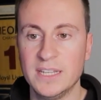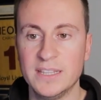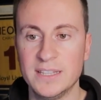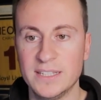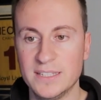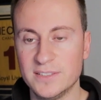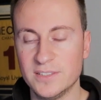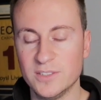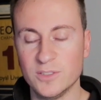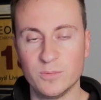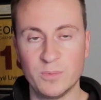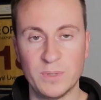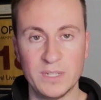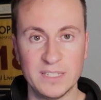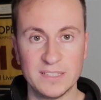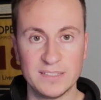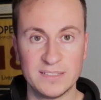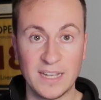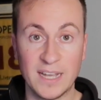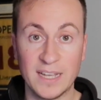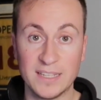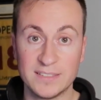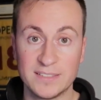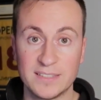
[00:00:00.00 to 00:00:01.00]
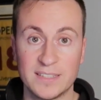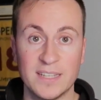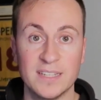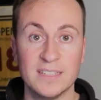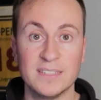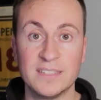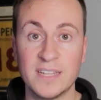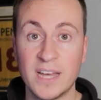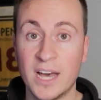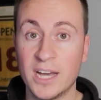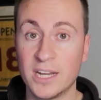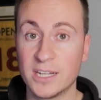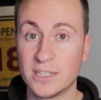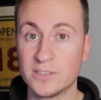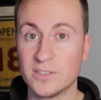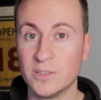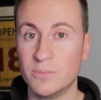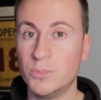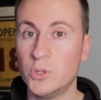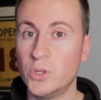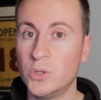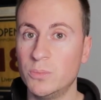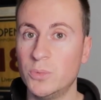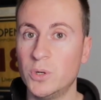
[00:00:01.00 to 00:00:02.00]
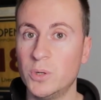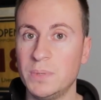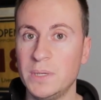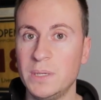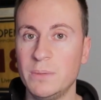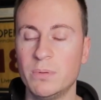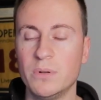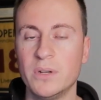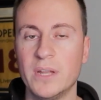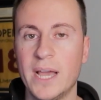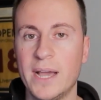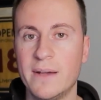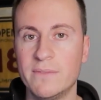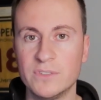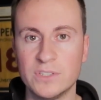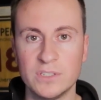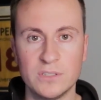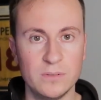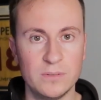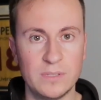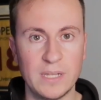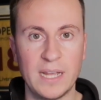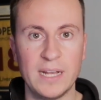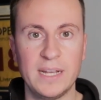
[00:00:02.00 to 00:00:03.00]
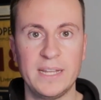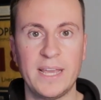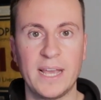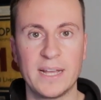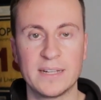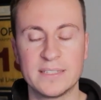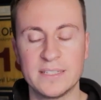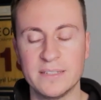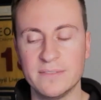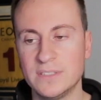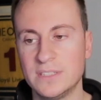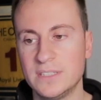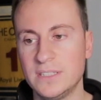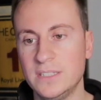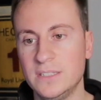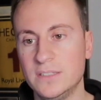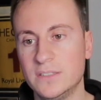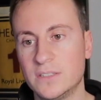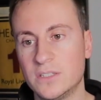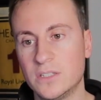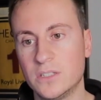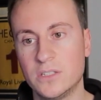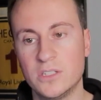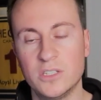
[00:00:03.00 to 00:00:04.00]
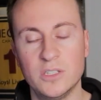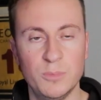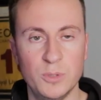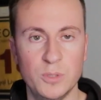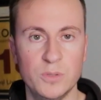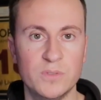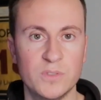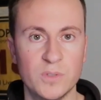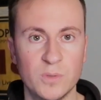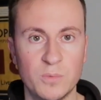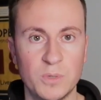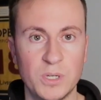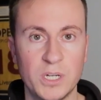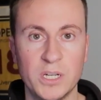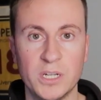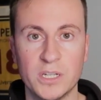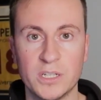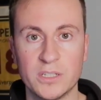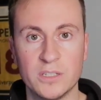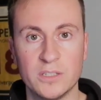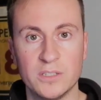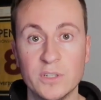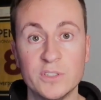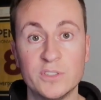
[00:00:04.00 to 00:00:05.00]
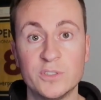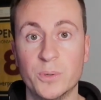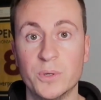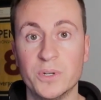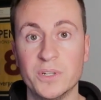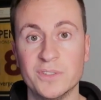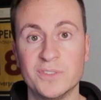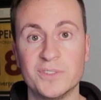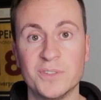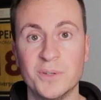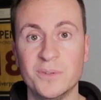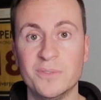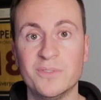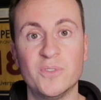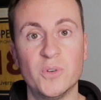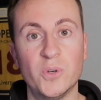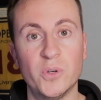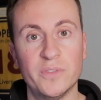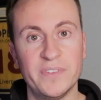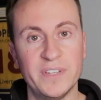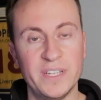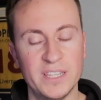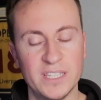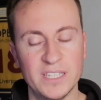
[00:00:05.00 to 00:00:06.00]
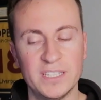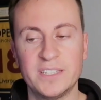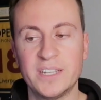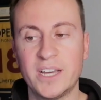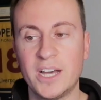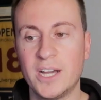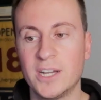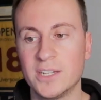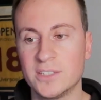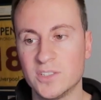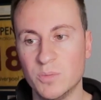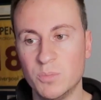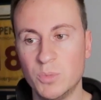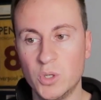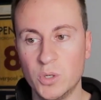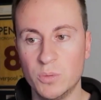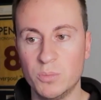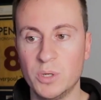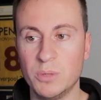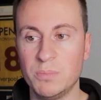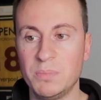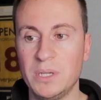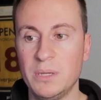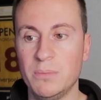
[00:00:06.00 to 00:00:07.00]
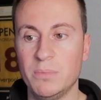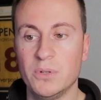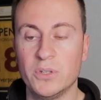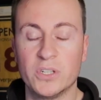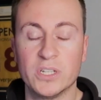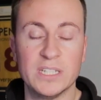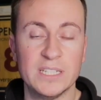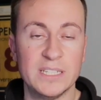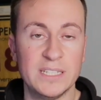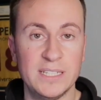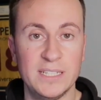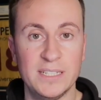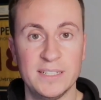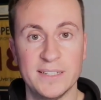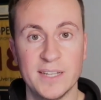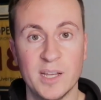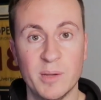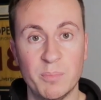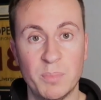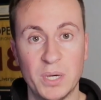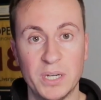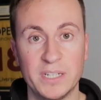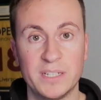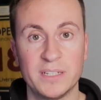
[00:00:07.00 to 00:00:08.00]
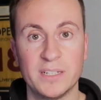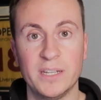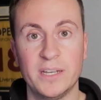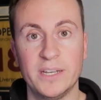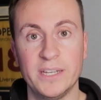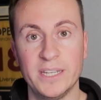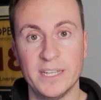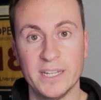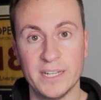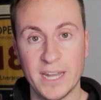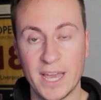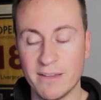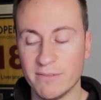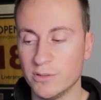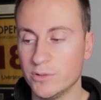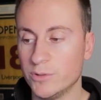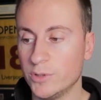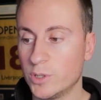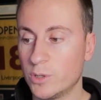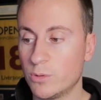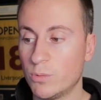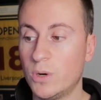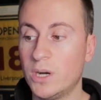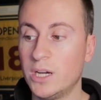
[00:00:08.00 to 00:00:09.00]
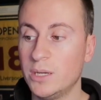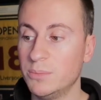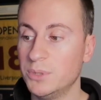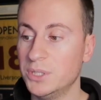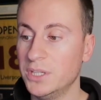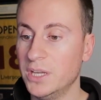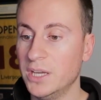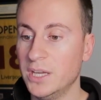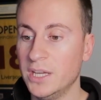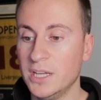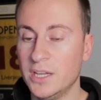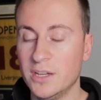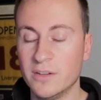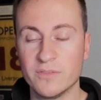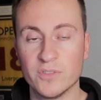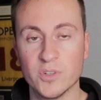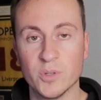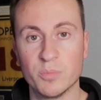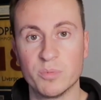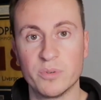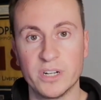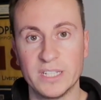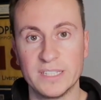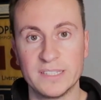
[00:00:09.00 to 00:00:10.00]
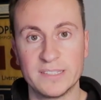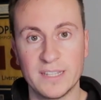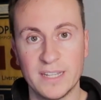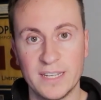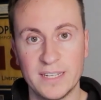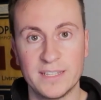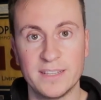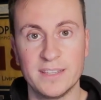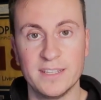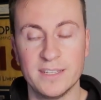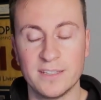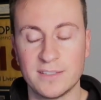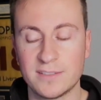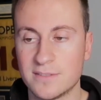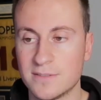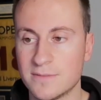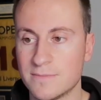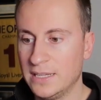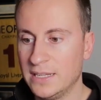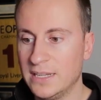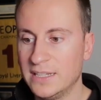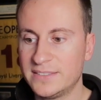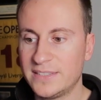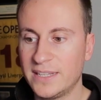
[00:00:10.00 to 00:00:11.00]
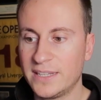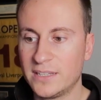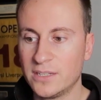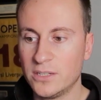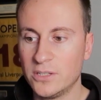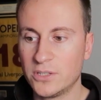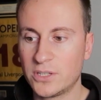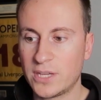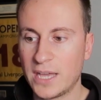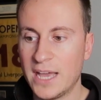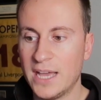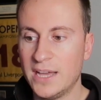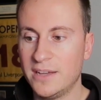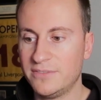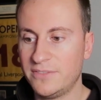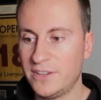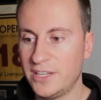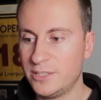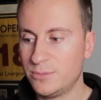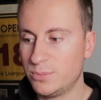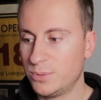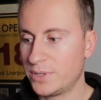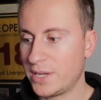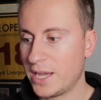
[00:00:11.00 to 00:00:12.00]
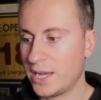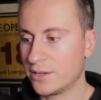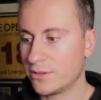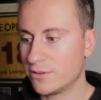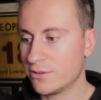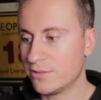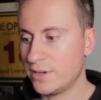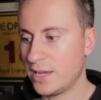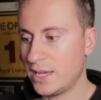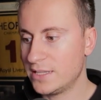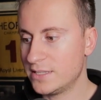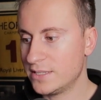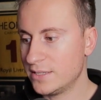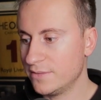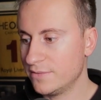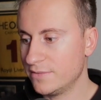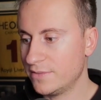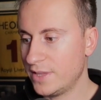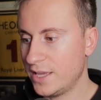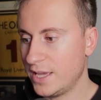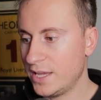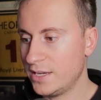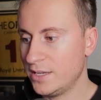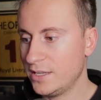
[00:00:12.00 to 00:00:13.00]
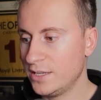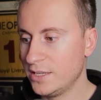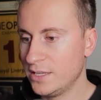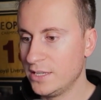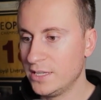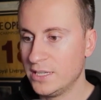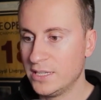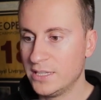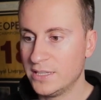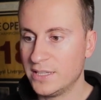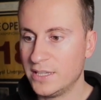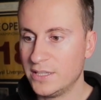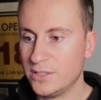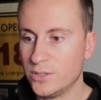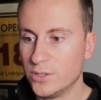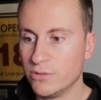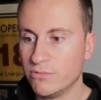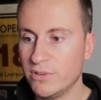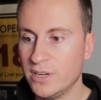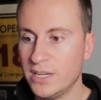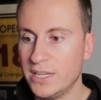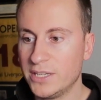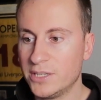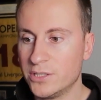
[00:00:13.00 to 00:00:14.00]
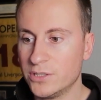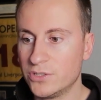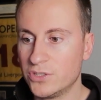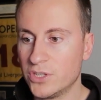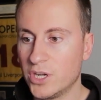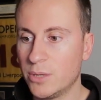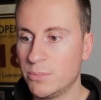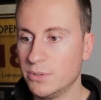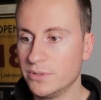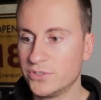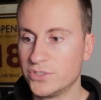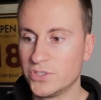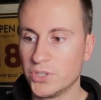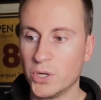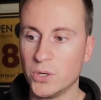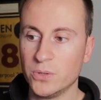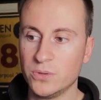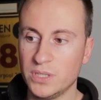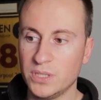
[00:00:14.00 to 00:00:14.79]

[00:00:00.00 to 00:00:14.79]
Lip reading: this is when it starts to get dark, so more and more people are having to do daily activities, commute to work, so on and so forth in the dark. So more and more people are going to need a bike light and have a requirement for products like this. Let's take a look at Facebook Ad Creative then. They do a really good job of showing